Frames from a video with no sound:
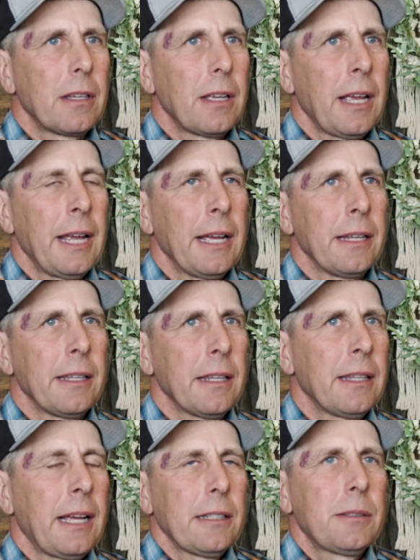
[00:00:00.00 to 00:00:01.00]
and
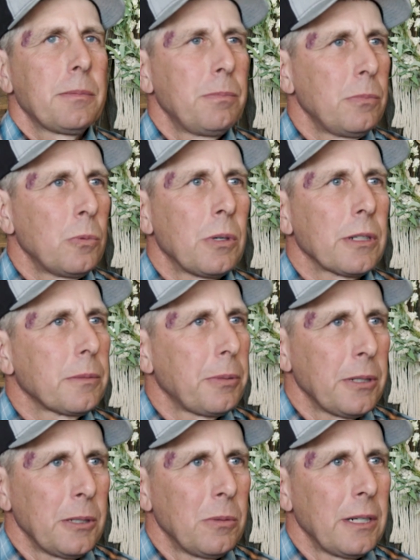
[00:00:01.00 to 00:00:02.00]
that's worked
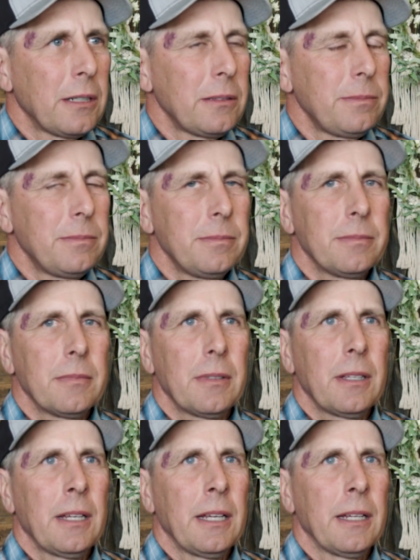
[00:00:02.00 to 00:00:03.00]
pretty well,
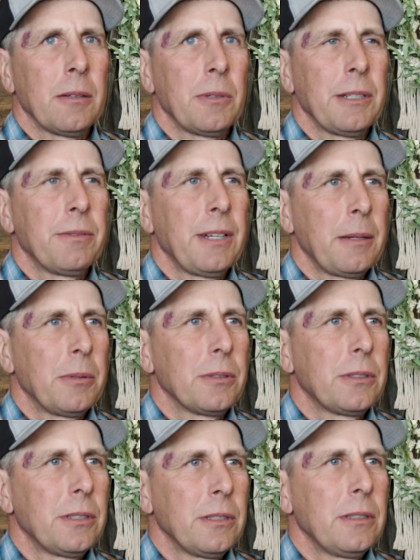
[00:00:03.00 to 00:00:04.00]
and we've able
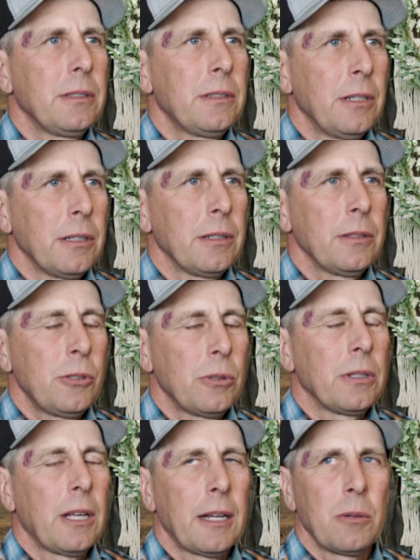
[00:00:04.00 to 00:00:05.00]
to do a
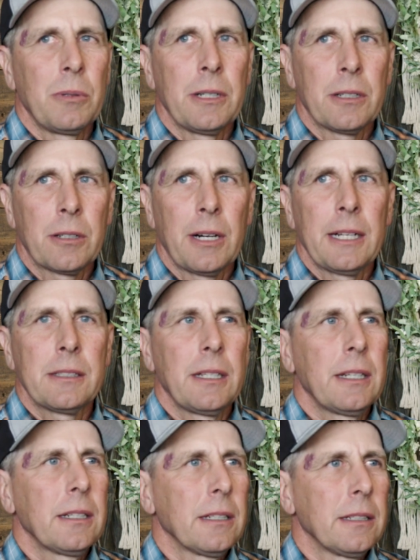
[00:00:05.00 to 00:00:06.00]
lot of winter grazing